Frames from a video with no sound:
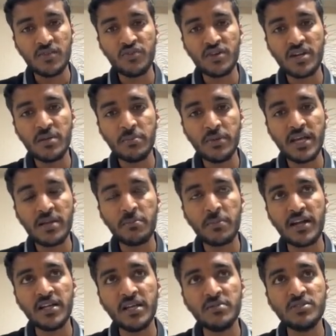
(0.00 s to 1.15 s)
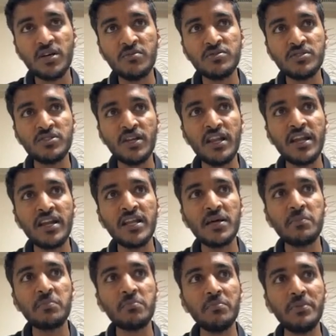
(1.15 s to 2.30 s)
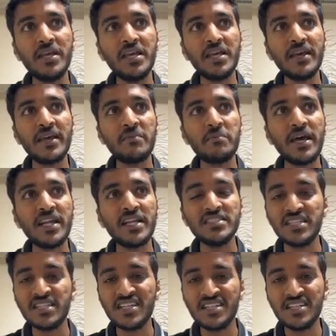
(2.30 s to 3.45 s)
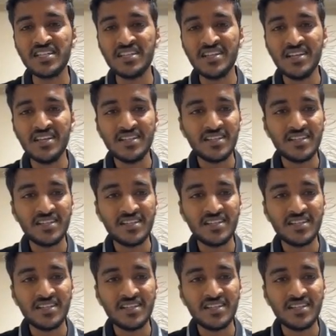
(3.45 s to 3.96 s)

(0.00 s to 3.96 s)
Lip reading: If you run behind part-time jobs, you'll end up being a manager in